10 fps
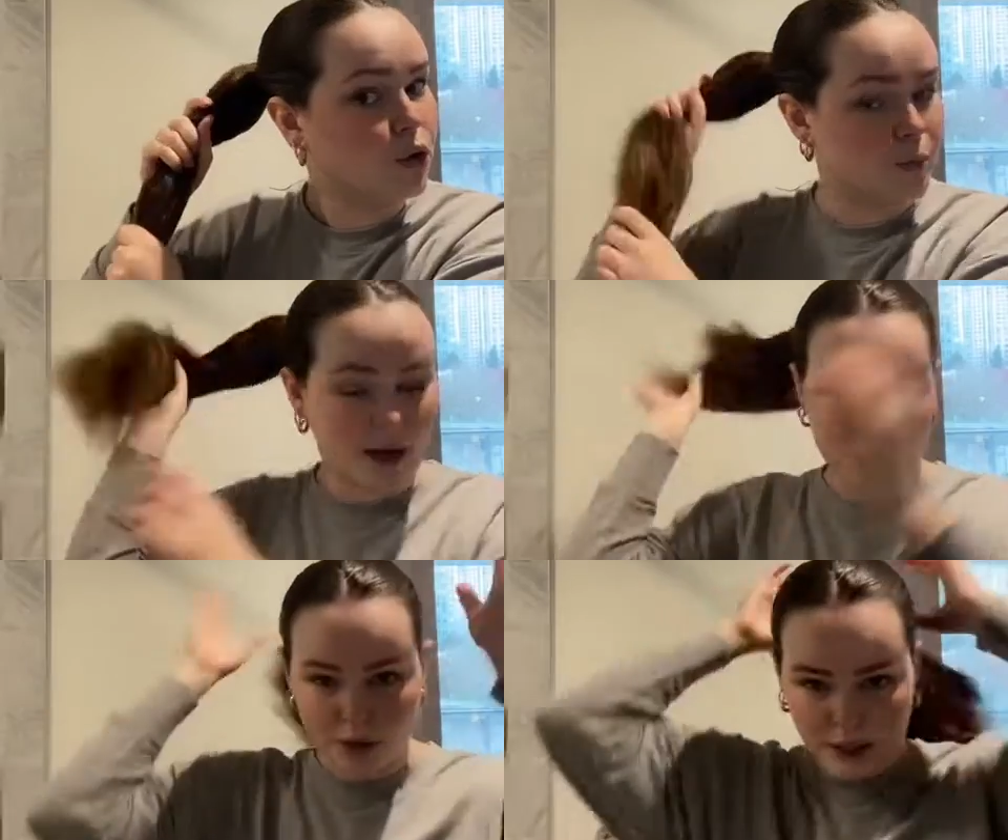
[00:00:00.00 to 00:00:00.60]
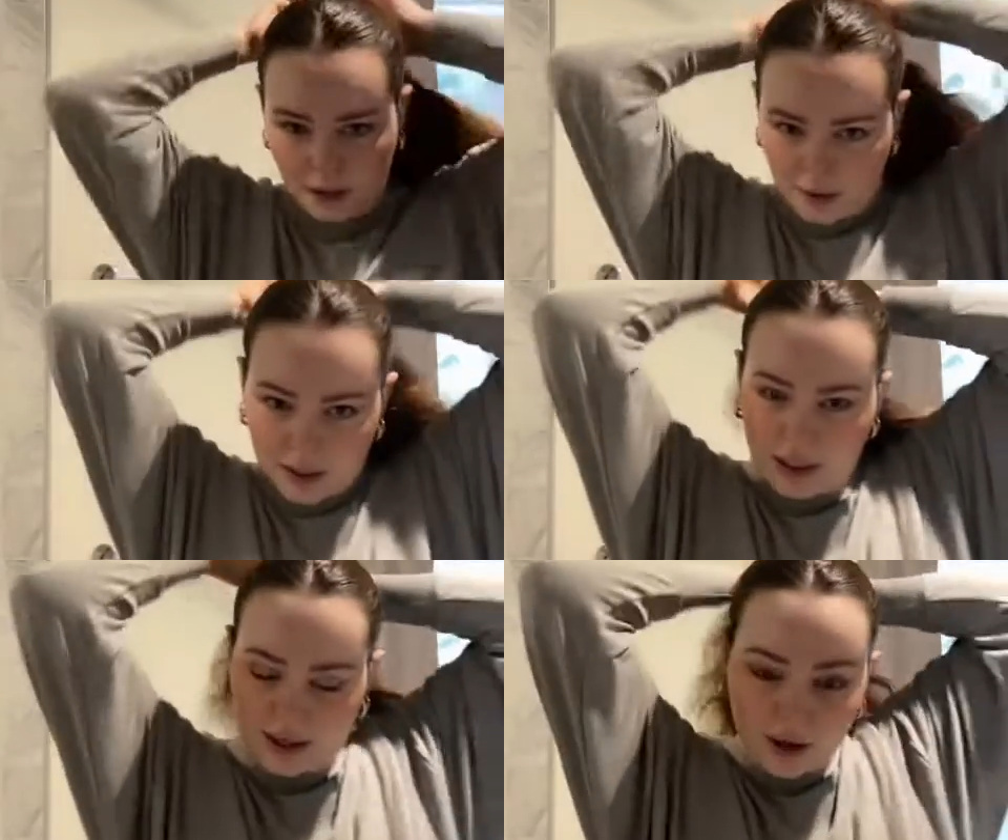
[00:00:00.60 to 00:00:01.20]
much right now. I need a
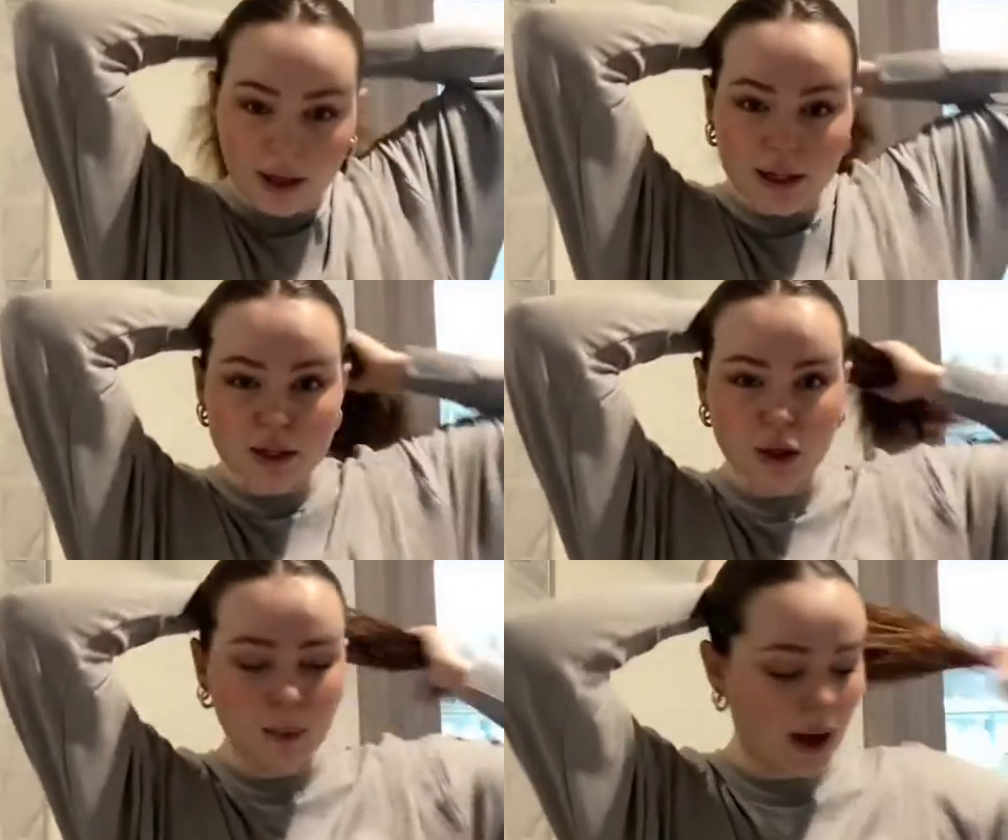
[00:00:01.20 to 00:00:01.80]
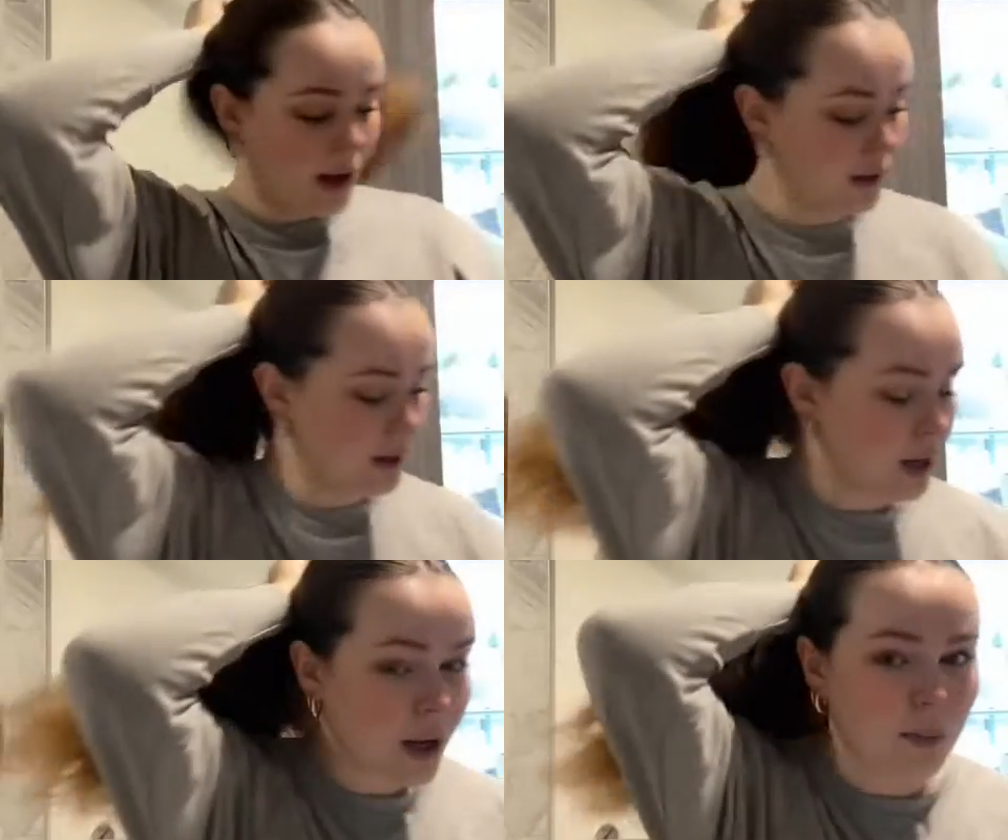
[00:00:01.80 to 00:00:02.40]
haircut so bad.
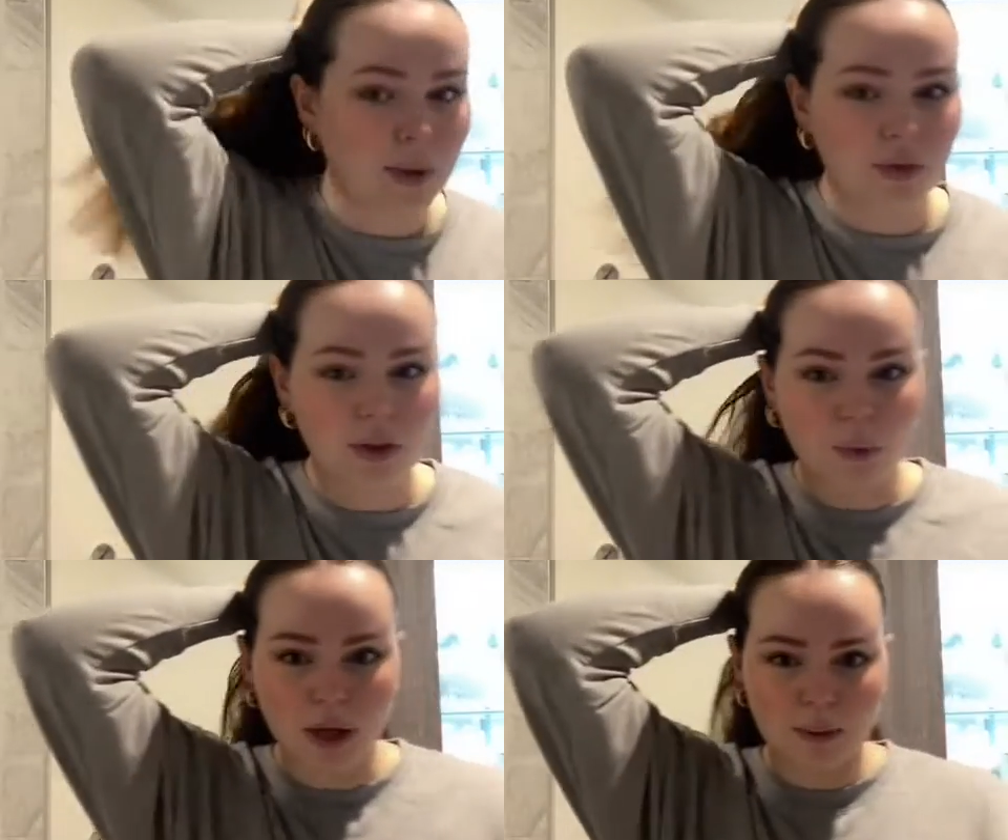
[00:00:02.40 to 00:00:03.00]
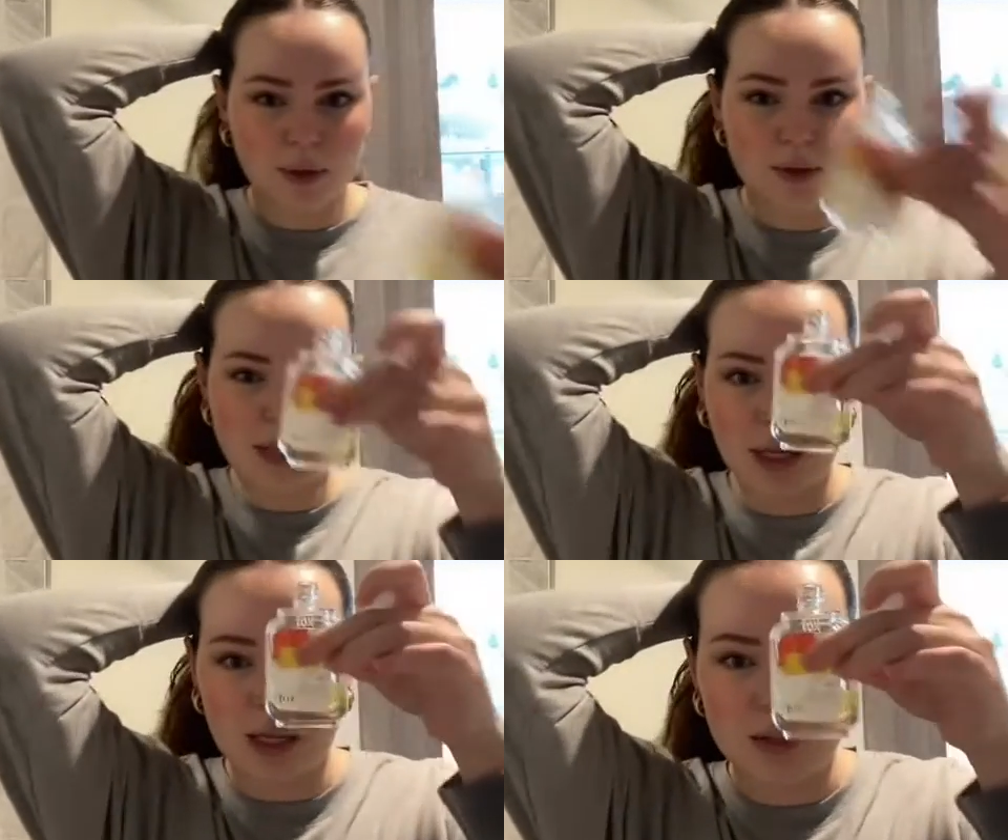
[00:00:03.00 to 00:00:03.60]
But the one I'm using is